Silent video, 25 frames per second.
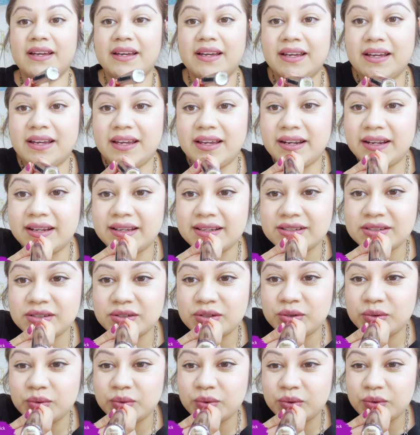It is
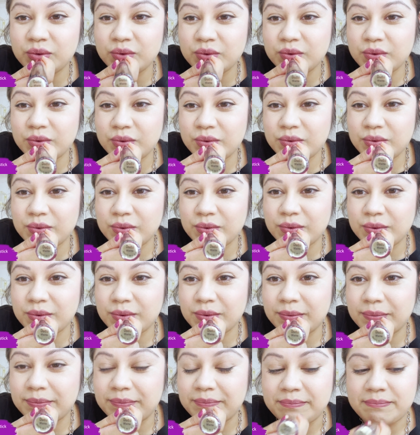
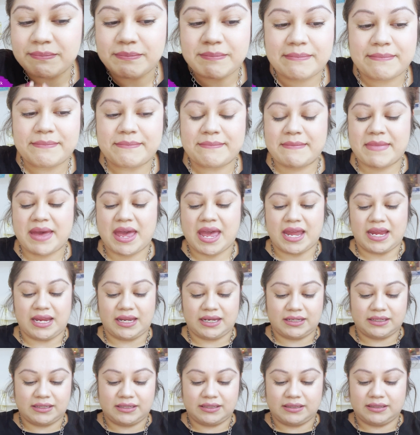Dudu
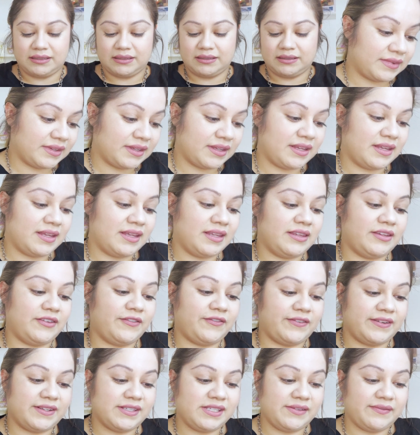Made. The
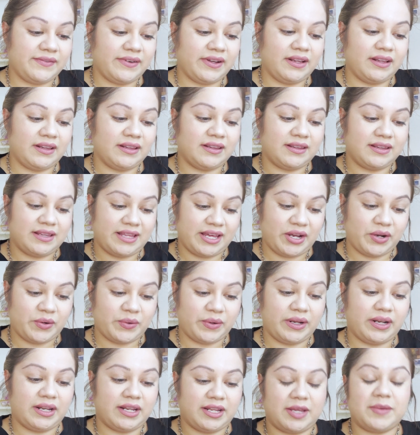Festival
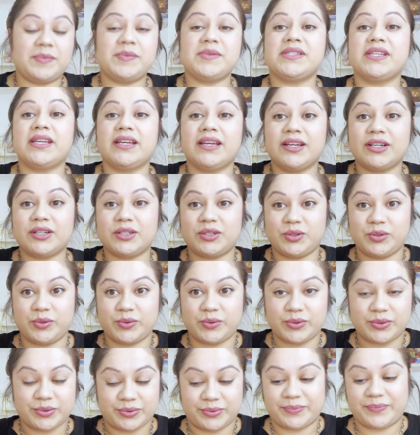Liquid Lipstick
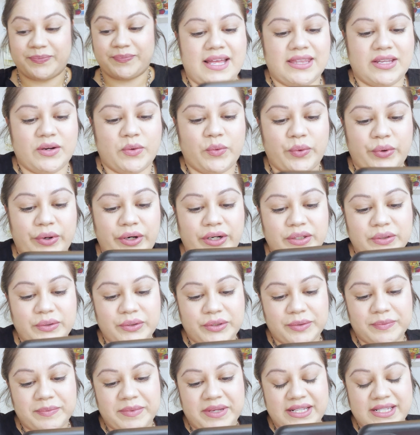Dudu. The word
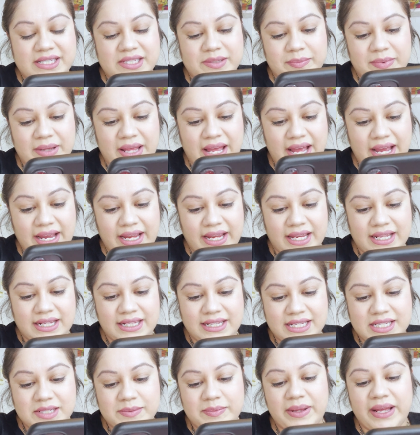Dudu means black, and
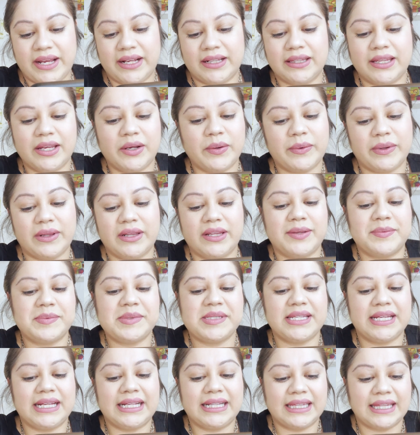this black liquid
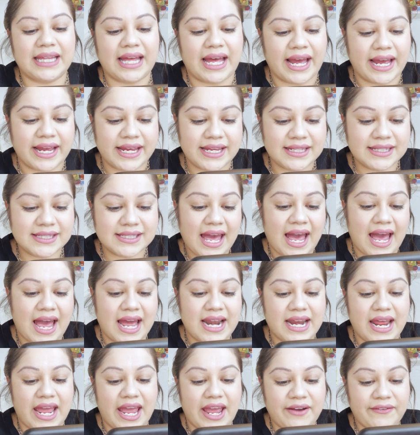lipstick glides
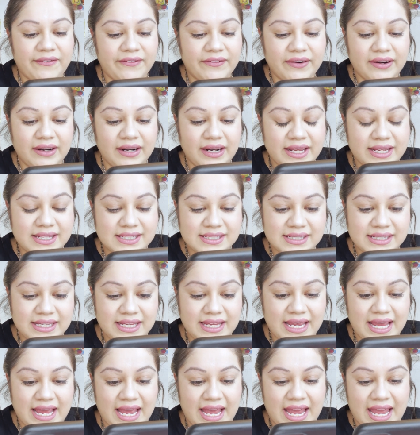and
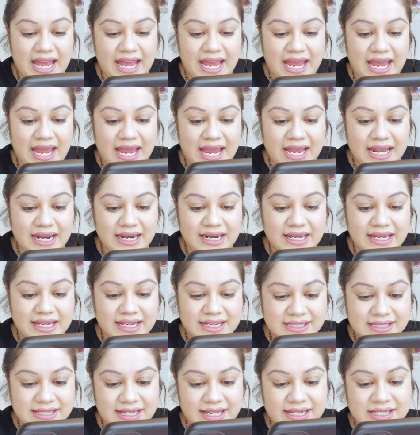effortlessly and
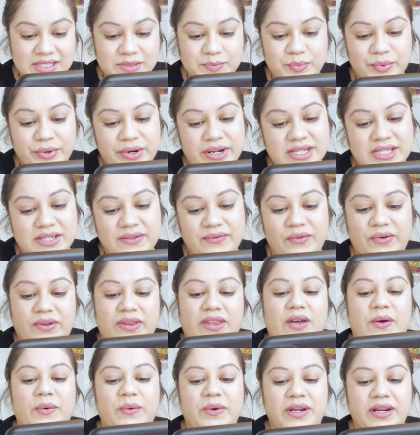is expressive
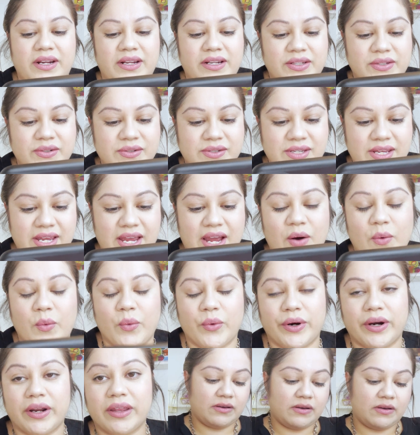without needing to say a
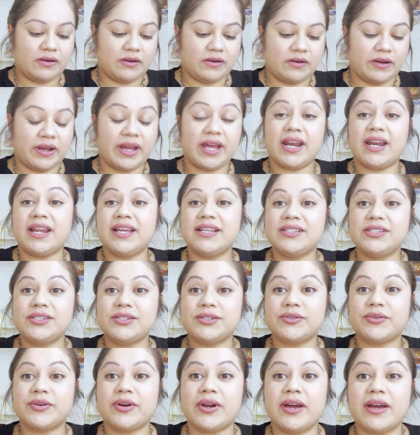word. Okay, let's
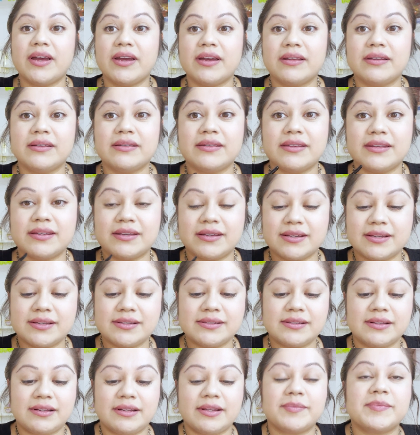try
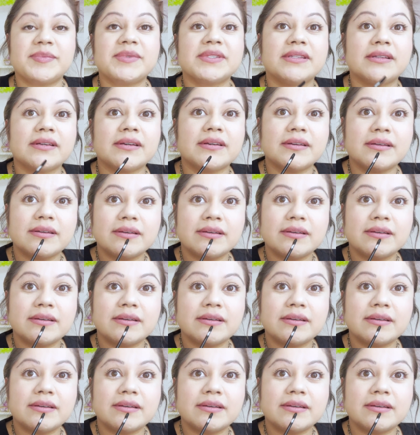this lipstick.